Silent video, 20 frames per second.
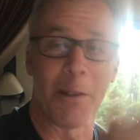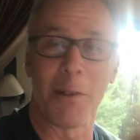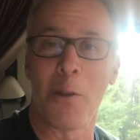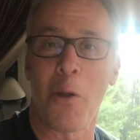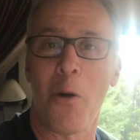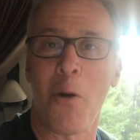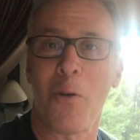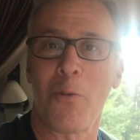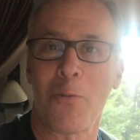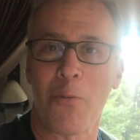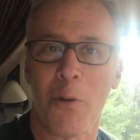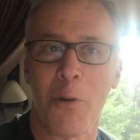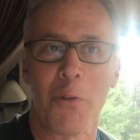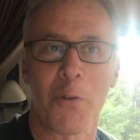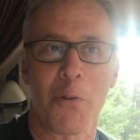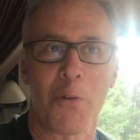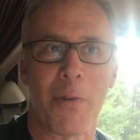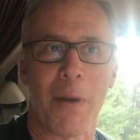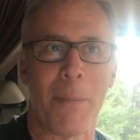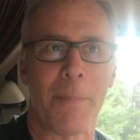a long
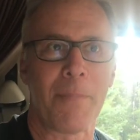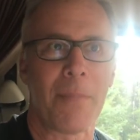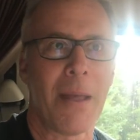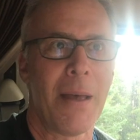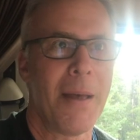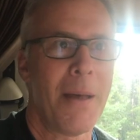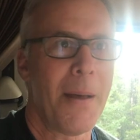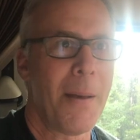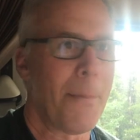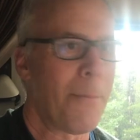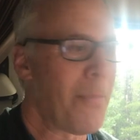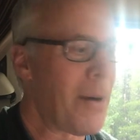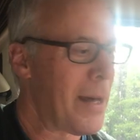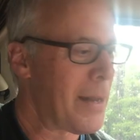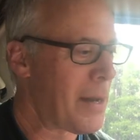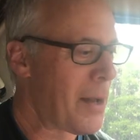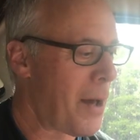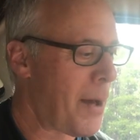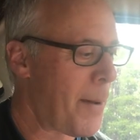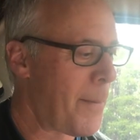road trip.
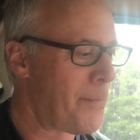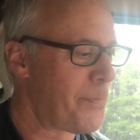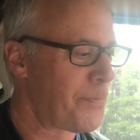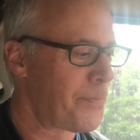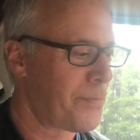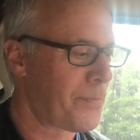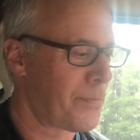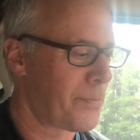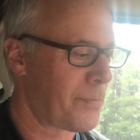But um,